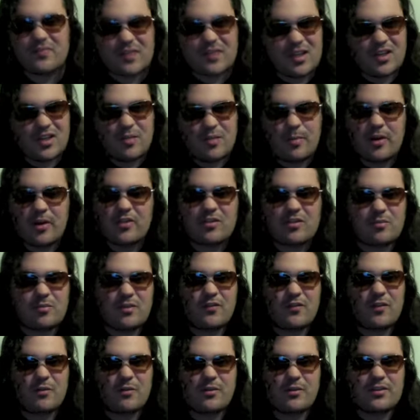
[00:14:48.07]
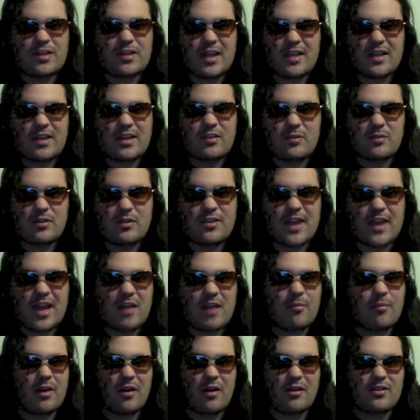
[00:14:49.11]
It's better than some of the films of today, and that's what's sad
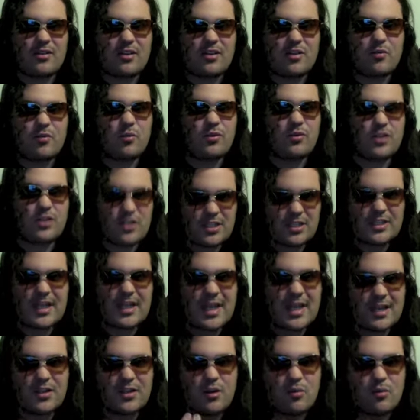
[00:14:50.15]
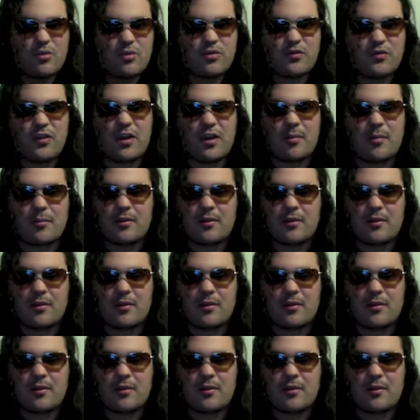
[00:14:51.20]
about it. This is what they should take notes from.